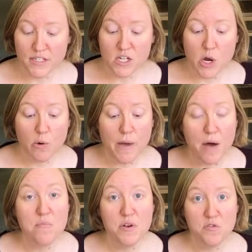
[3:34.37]
to know
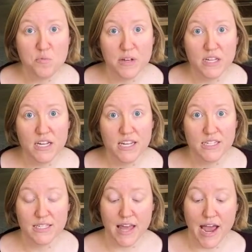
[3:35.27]
about movement
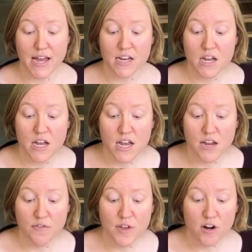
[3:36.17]
is that
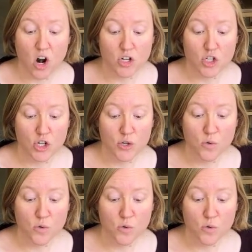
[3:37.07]
if there are 2